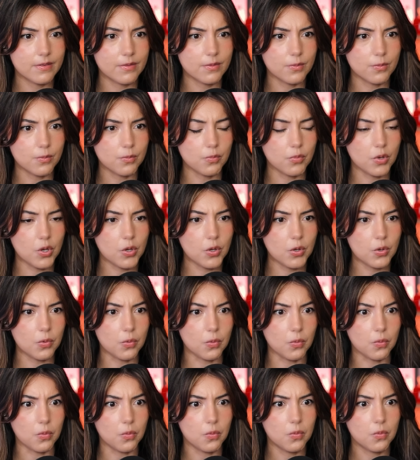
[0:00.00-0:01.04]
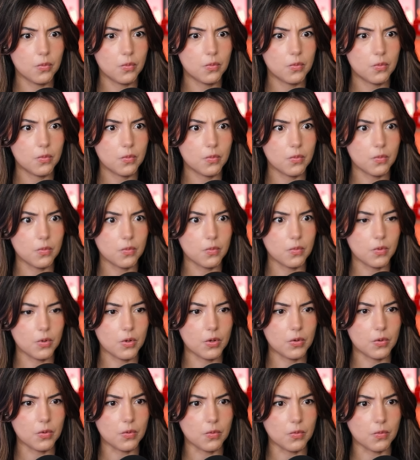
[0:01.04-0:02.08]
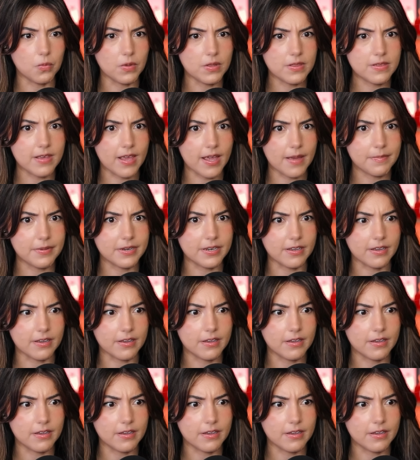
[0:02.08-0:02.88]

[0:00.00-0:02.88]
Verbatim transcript: Whoa. Whoa, what's happening?